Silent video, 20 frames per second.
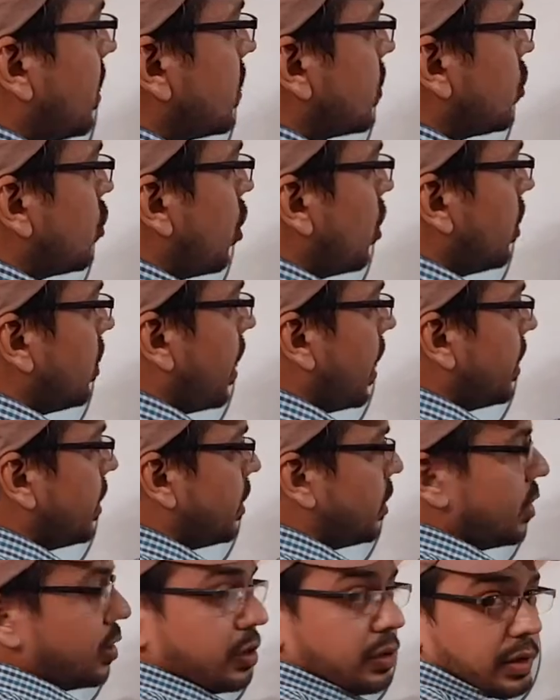is not
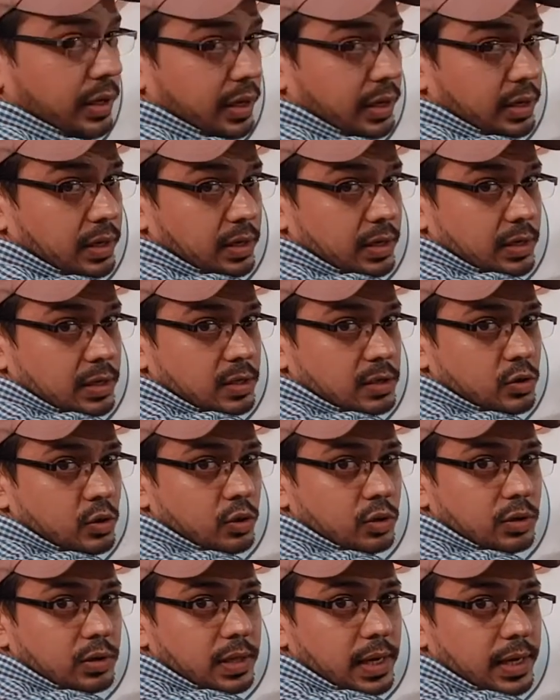90 degree,
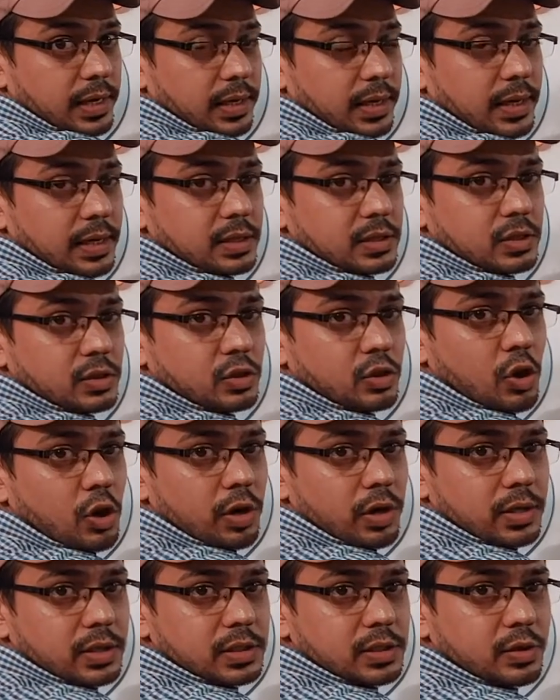so then it's
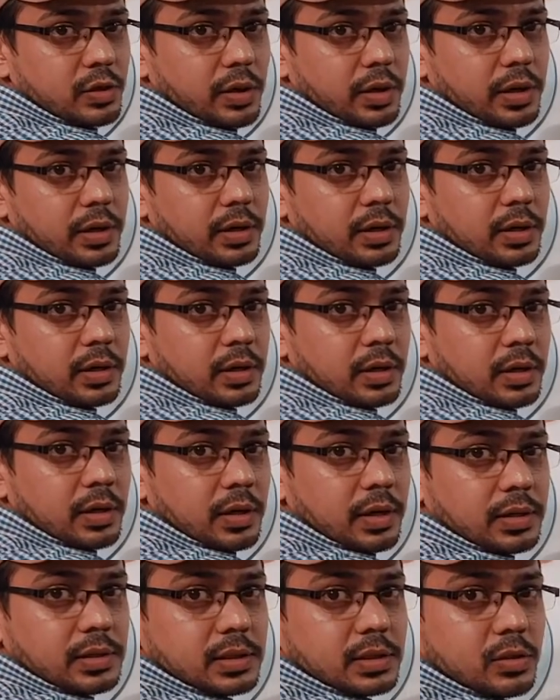not a square.
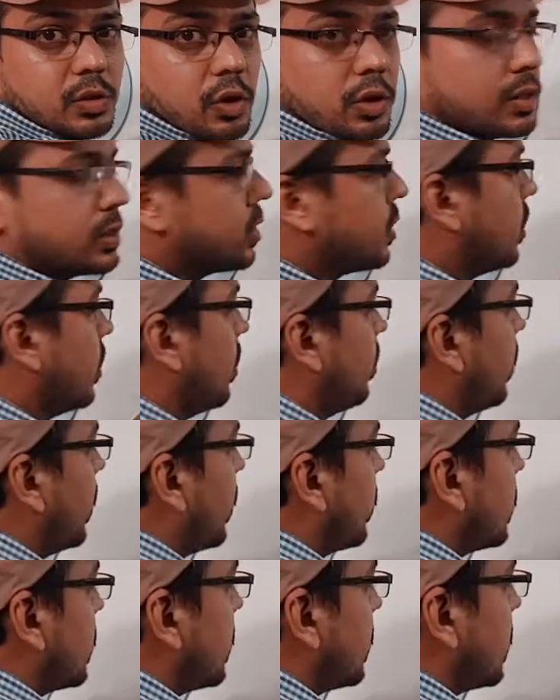It's not a square because